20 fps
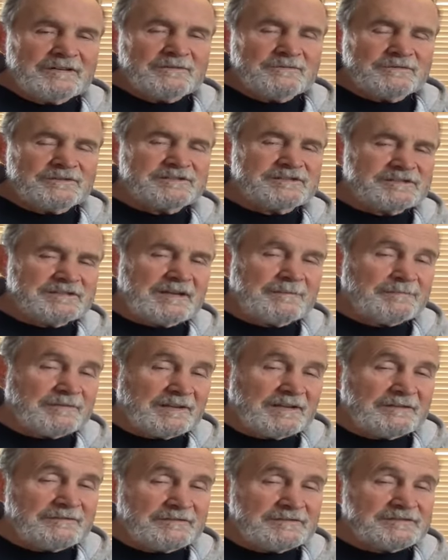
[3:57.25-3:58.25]
which step
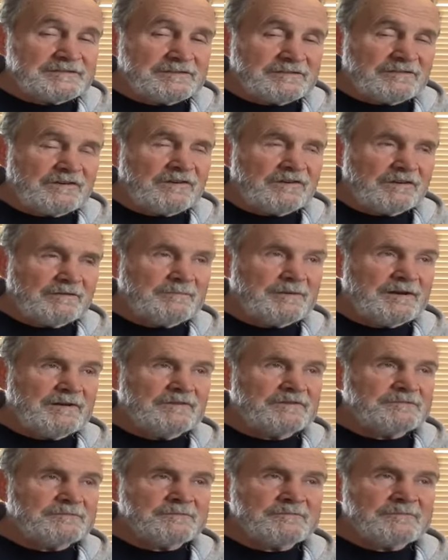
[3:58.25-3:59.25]
11 is all
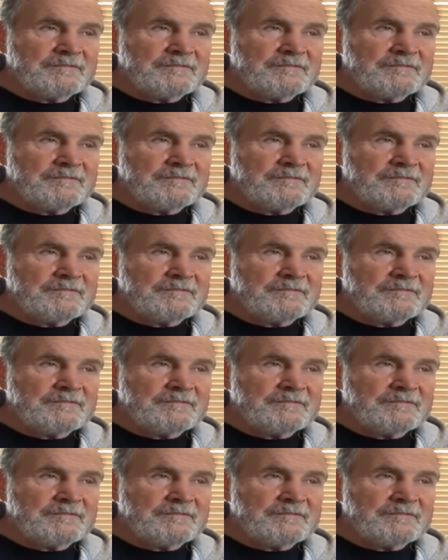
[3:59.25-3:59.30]
about.